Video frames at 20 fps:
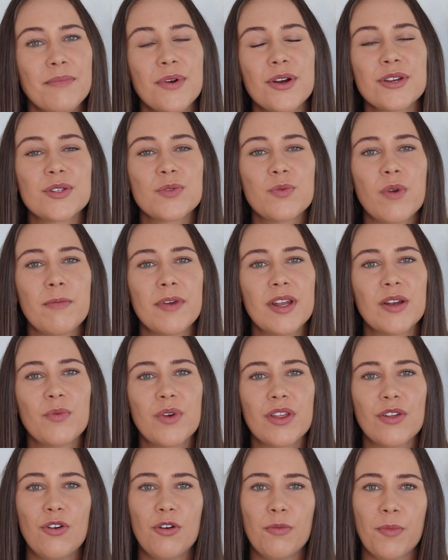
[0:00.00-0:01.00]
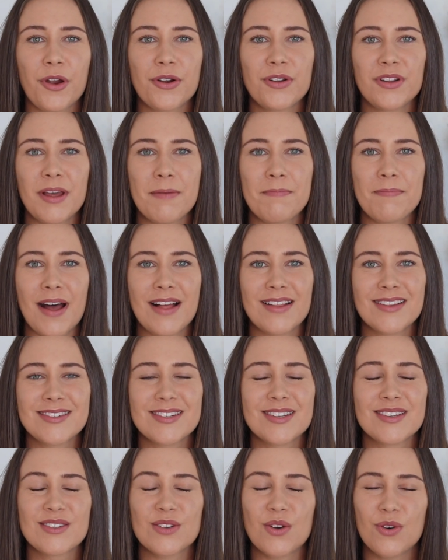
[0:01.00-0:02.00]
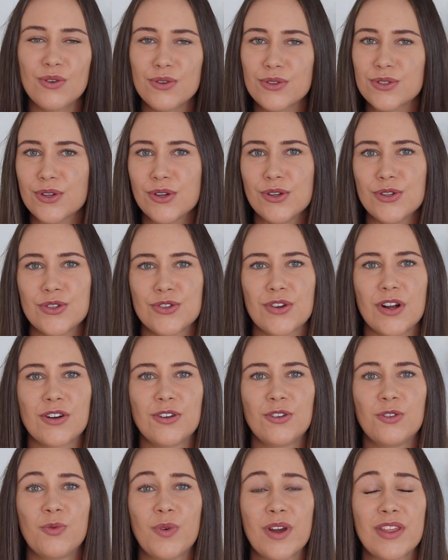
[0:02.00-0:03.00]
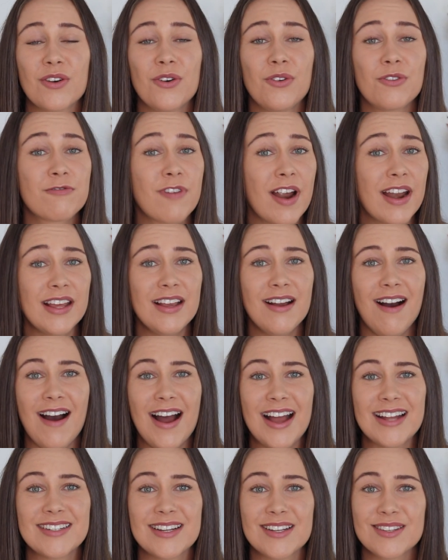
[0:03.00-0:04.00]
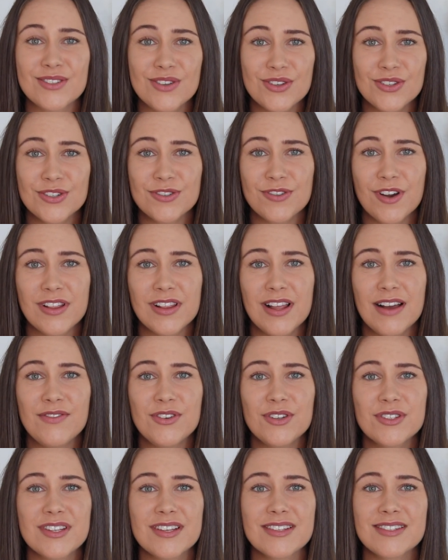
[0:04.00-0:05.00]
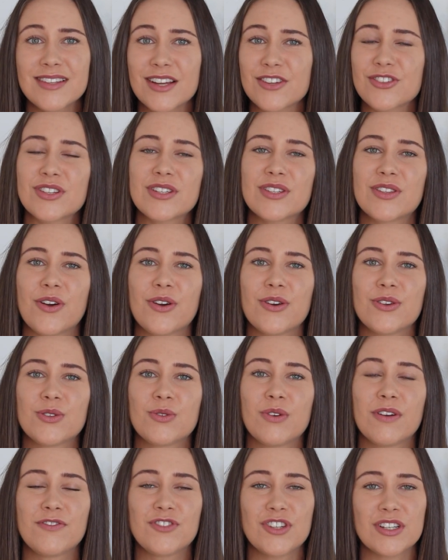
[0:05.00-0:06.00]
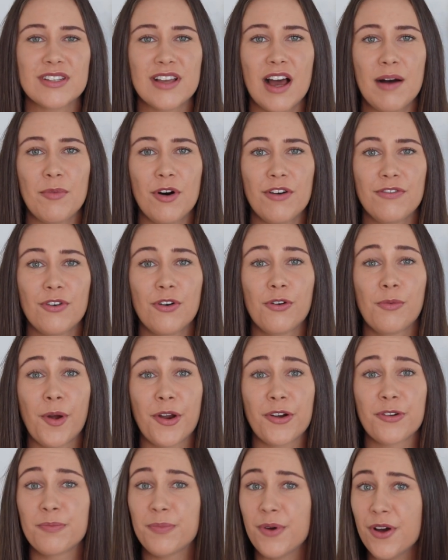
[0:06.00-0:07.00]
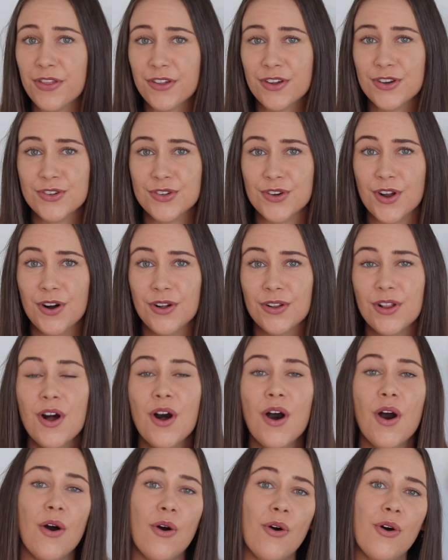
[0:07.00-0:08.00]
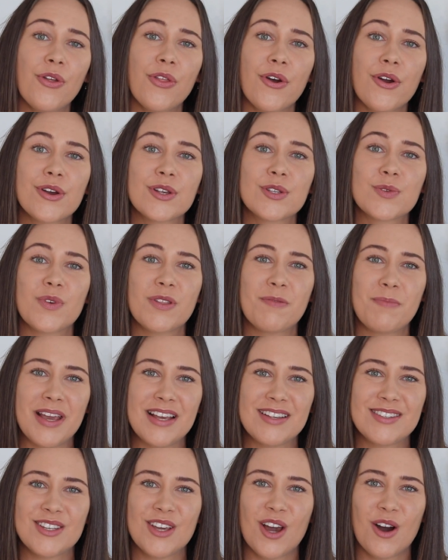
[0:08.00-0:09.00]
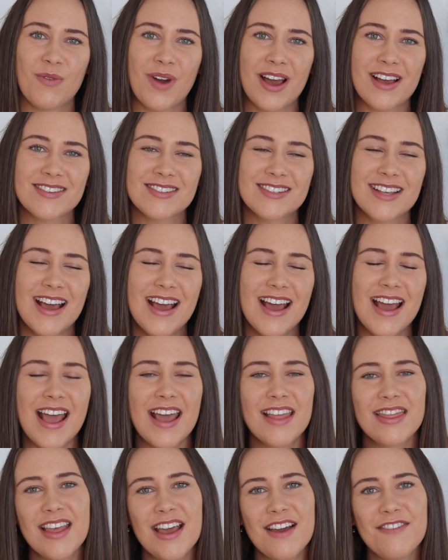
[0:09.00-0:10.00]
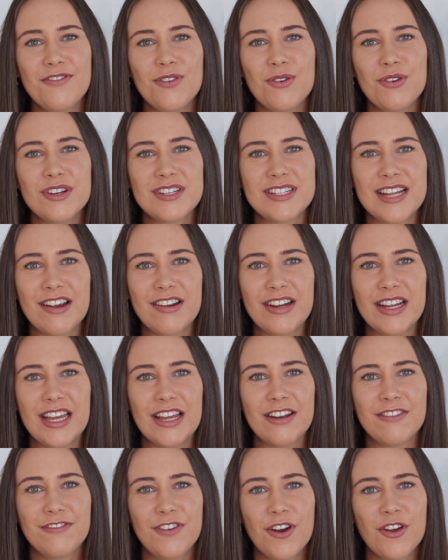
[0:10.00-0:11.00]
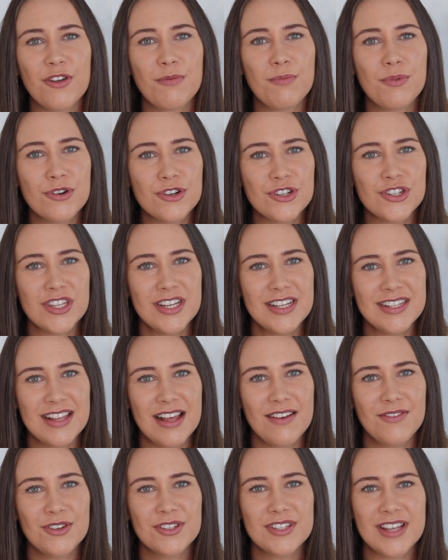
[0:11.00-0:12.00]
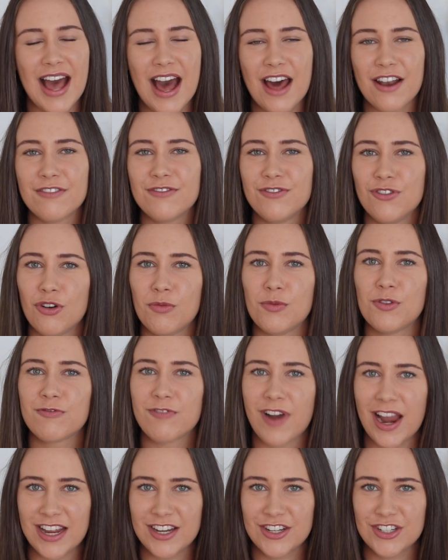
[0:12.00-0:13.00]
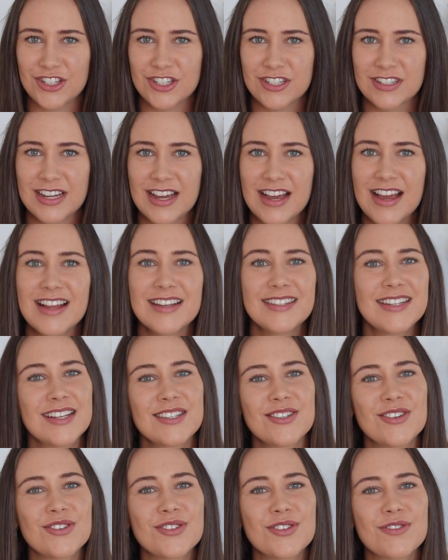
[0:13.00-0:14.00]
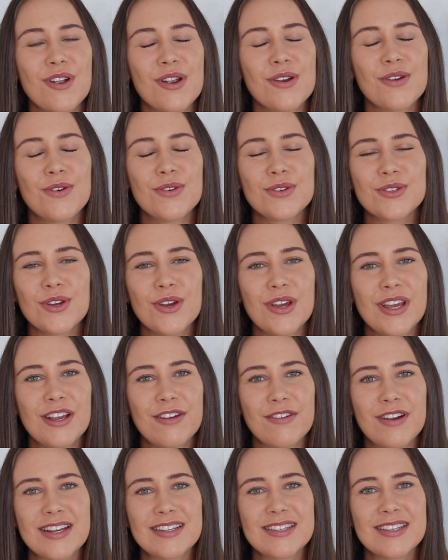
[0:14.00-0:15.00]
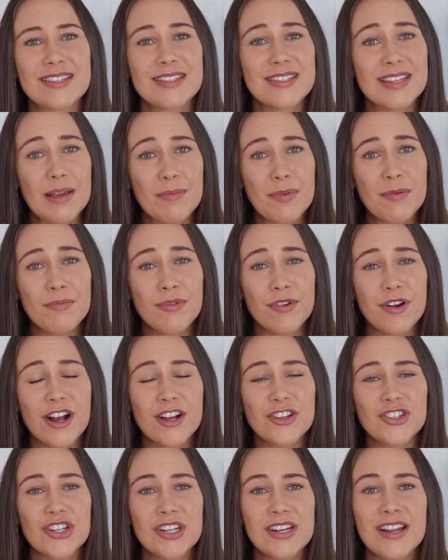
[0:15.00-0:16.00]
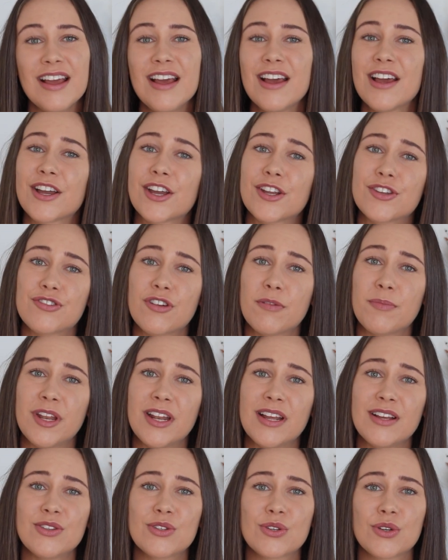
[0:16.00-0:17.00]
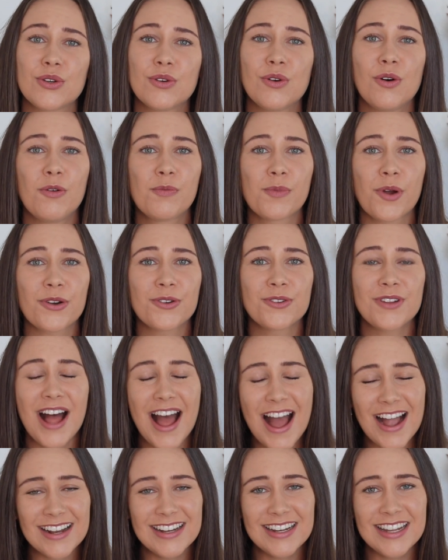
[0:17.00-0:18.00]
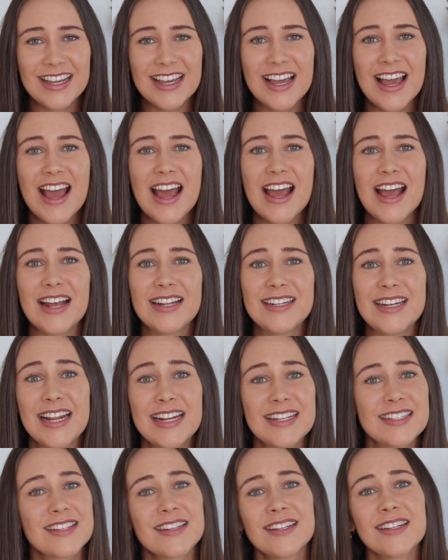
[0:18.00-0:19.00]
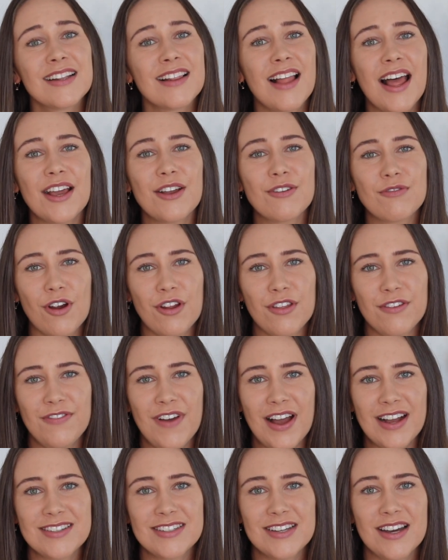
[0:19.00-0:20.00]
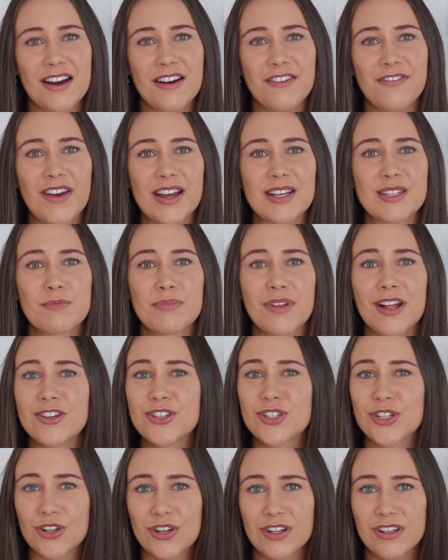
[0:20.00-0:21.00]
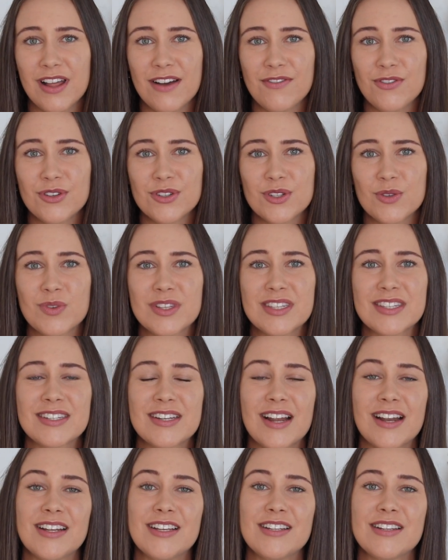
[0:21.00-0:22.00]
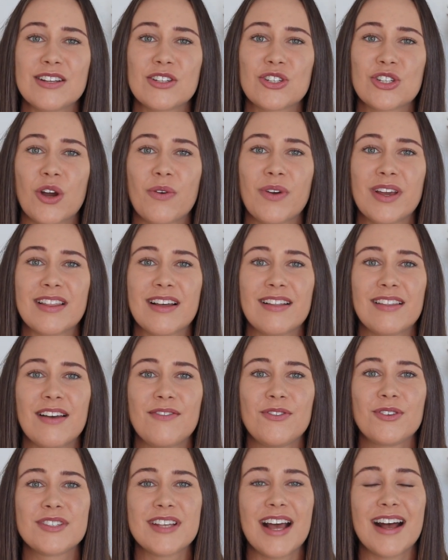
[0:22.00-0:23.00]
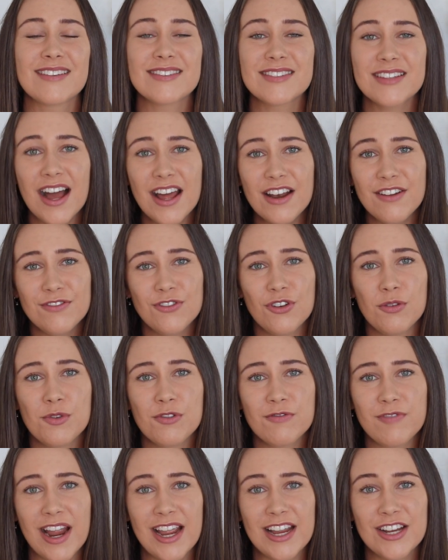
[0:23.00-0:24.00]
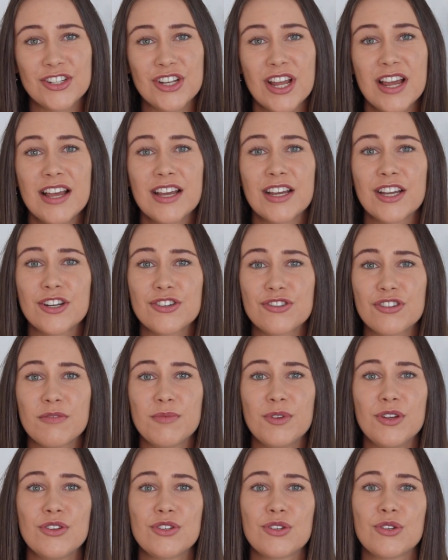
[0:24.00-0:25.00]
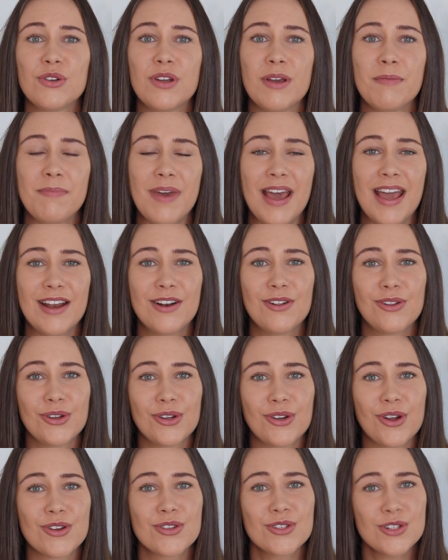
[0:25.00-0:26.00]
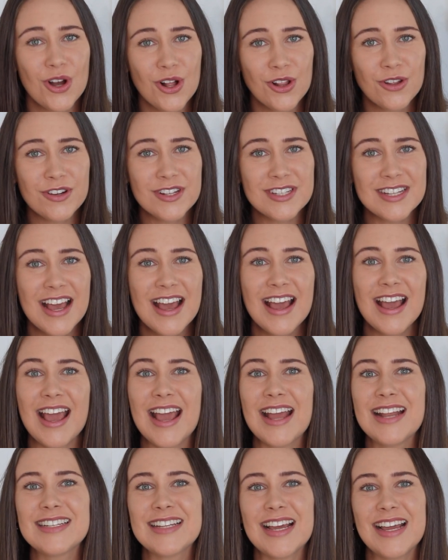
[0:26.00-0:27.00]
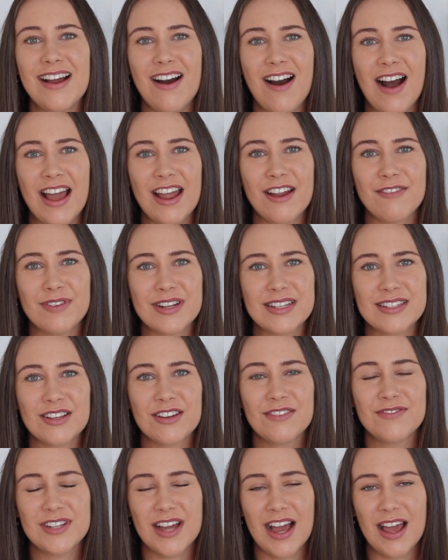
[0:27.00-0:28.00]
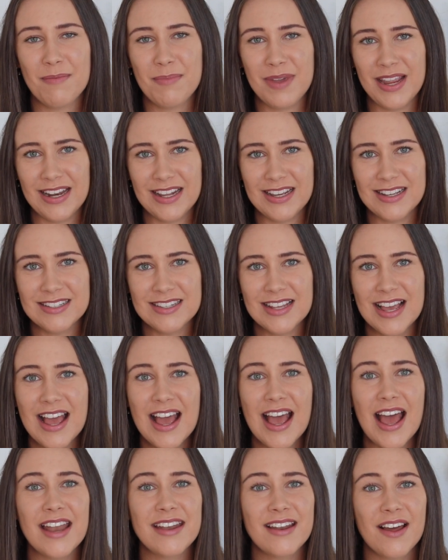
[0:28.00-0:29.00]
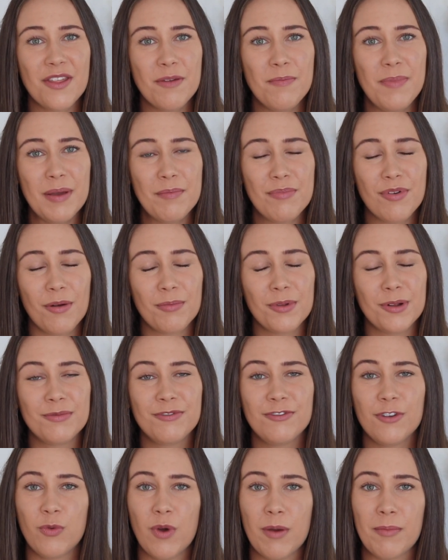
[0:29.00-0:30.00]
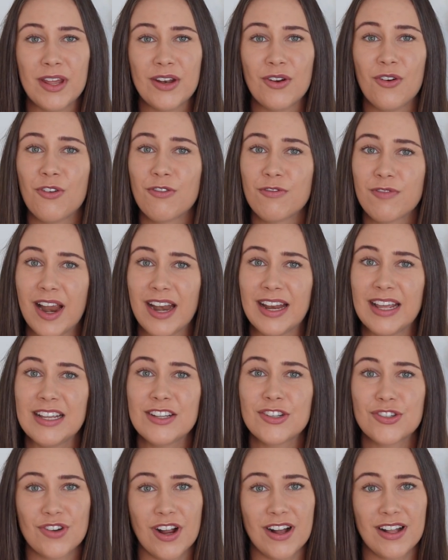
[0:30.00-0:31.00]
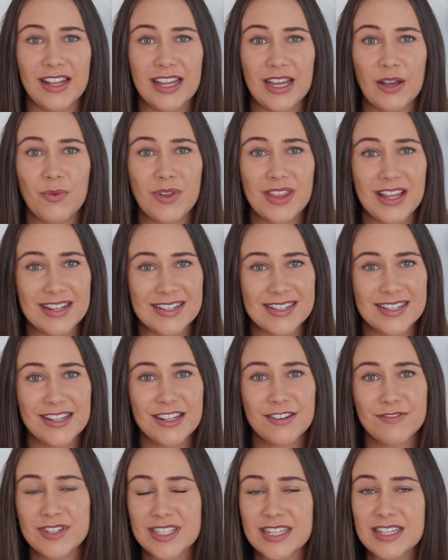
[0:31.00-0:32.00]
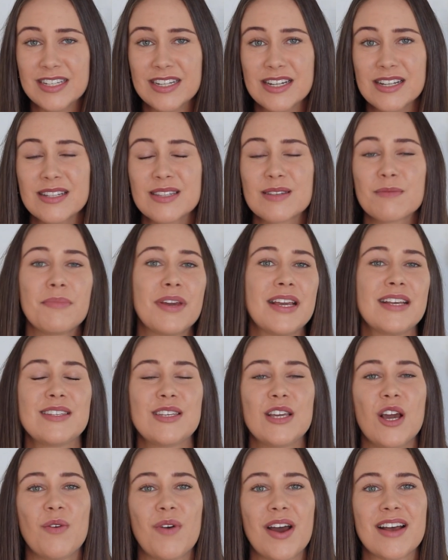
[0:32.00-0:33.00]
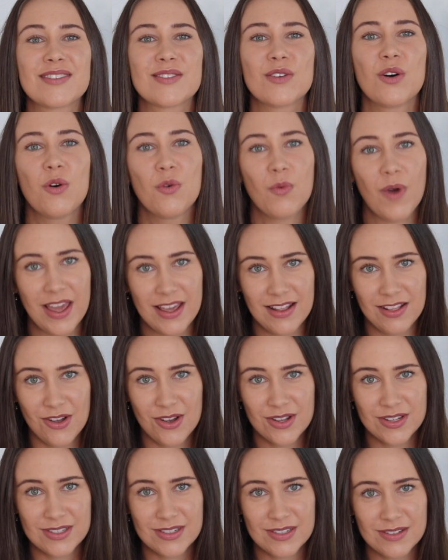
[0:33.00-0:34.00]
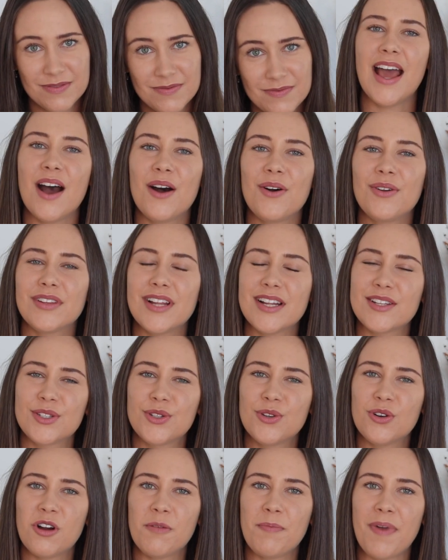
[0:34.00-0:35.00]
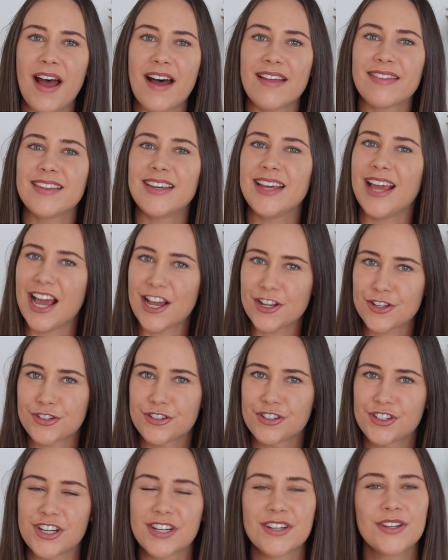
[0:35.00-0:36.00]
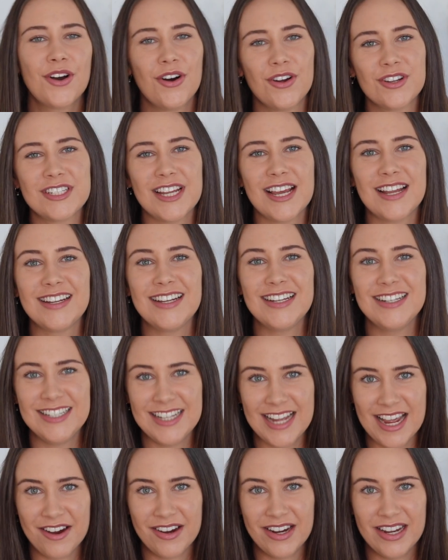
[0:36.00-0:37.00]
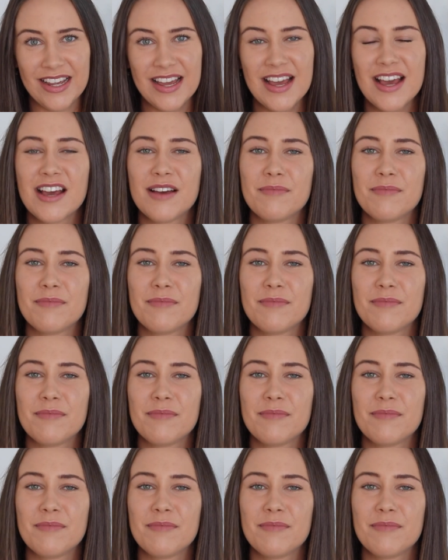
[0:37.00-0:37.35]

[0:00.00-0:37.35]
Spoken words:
Most women with hormonal imbalances also struggle with already high testosterone levels, such as those who have just come off hormonal birth control or those with PCOS, and therefore dairy can further push these levels out of normal range. Testosterone also increases sebum production, contributing to hormonal acne, and insulin-like growth factor affects blood sugar levels, with studies showing that levels outside of normal range contribute to impaired glucose tolerance and a higher risk of diabetes, another big problem for women already struggling with insulin resistance, PCOS, or weight loss. Now, let's talk about the estrogen content in dairy.